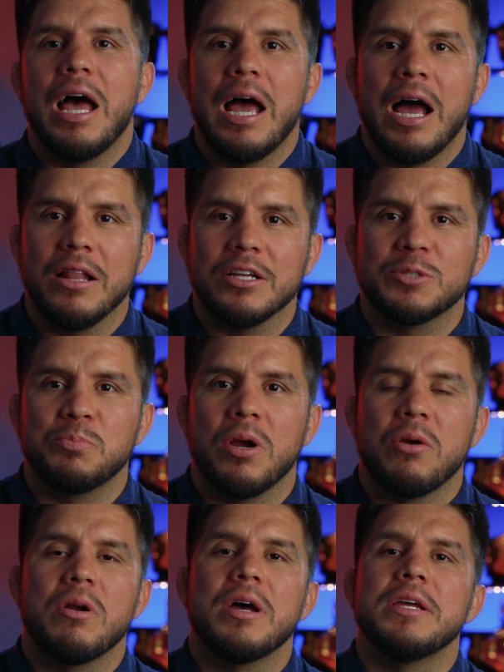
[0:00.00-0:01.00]
Alex
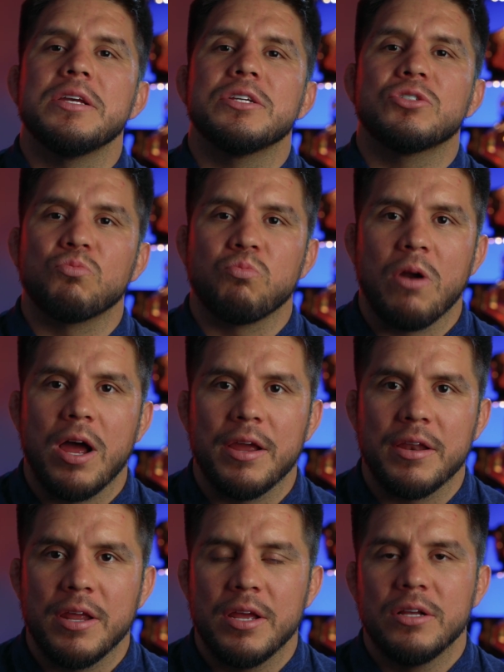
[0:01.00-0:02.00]
Pereira is
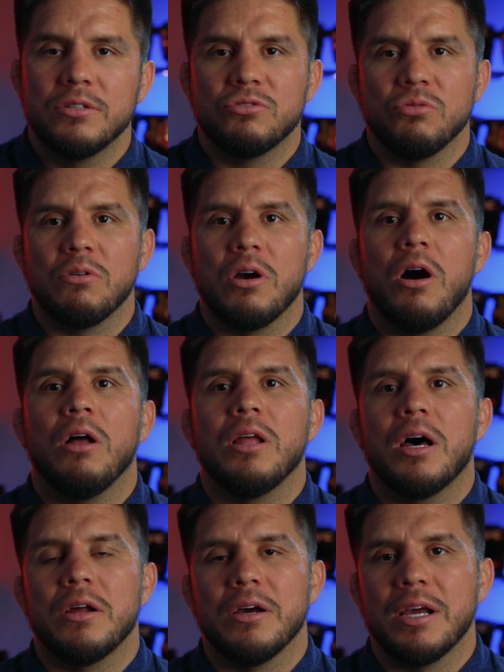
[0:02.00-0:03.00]
right to call
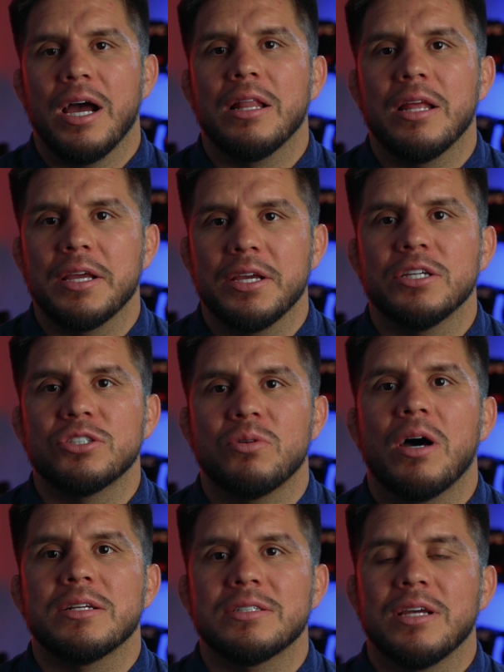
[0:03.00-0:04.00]
out a guy like
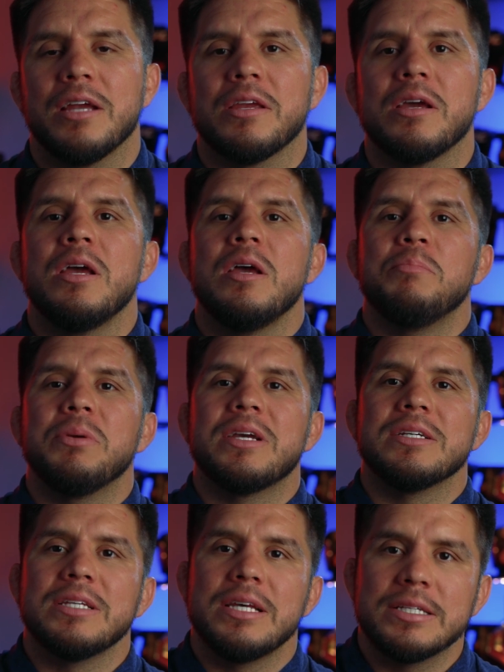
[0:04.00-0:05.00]
Israel Adesanya
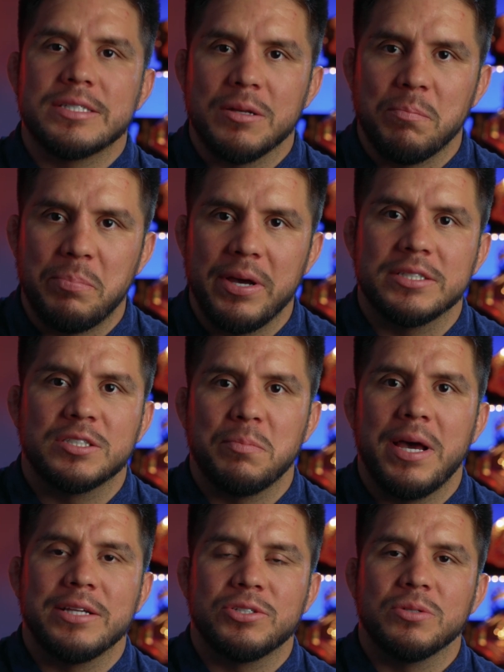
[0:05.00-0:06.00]
because it is the best
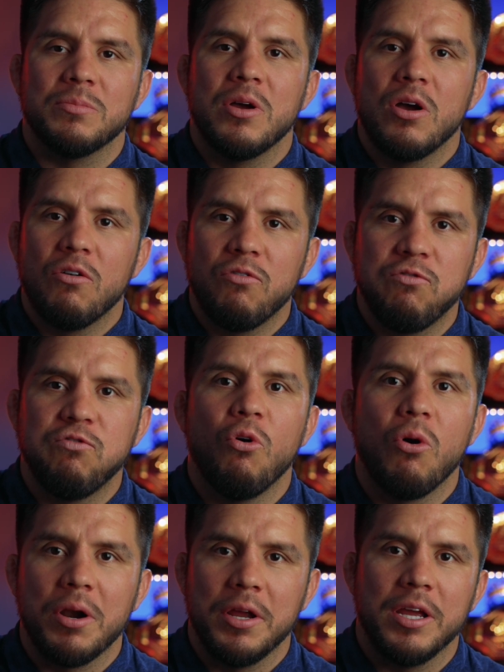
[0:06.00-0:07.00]
matchup
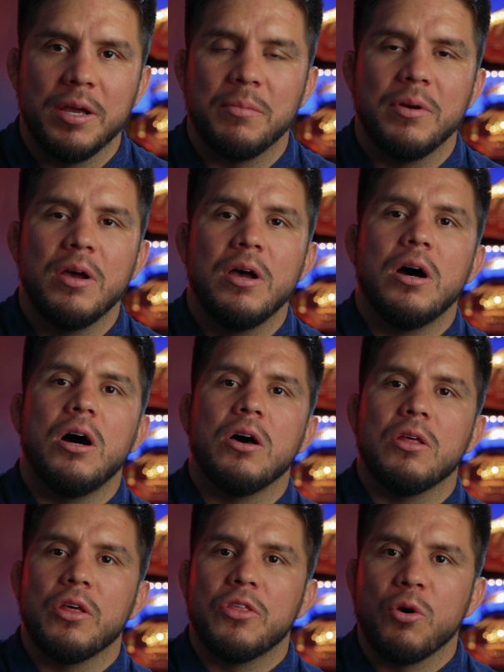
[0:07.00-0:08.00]
for him
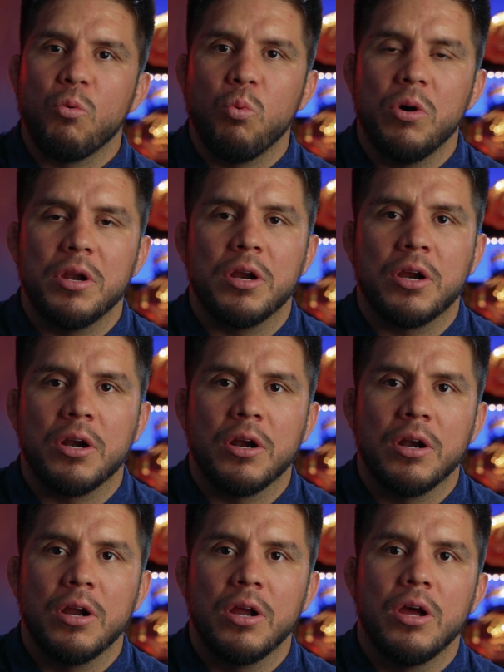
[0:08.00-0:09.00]
other than
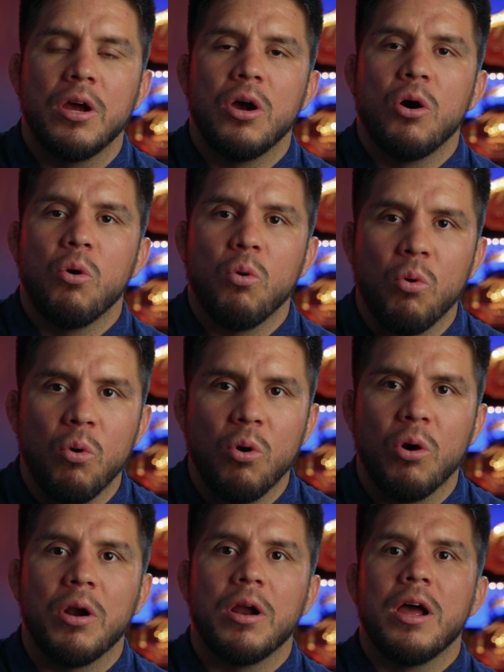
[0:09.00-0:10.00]
Whittaker
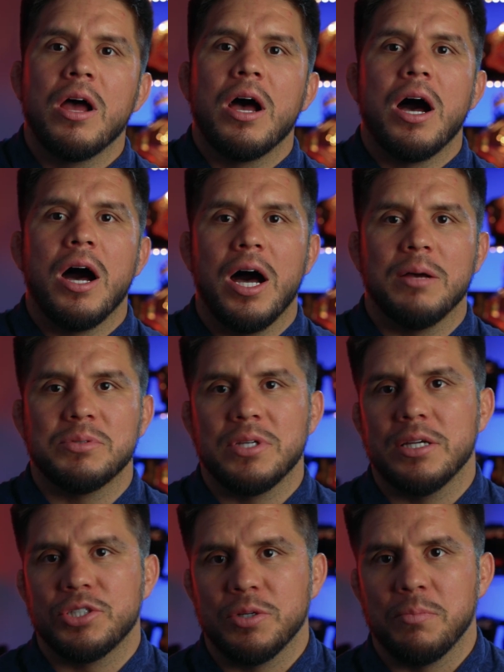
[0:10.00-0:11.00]
or
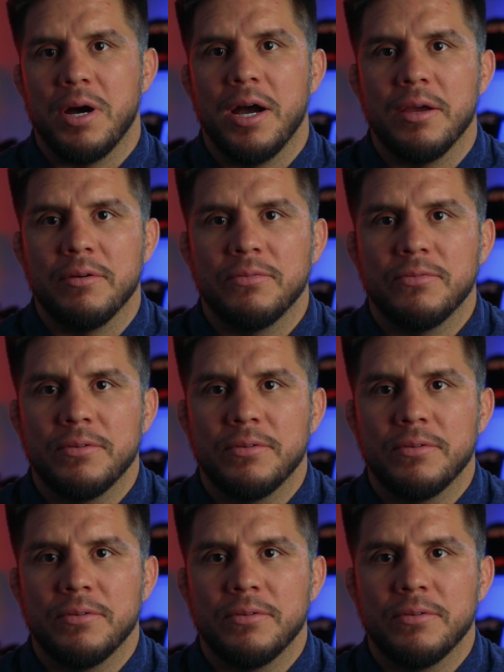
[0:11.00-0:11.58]
Khamzat Chimaev.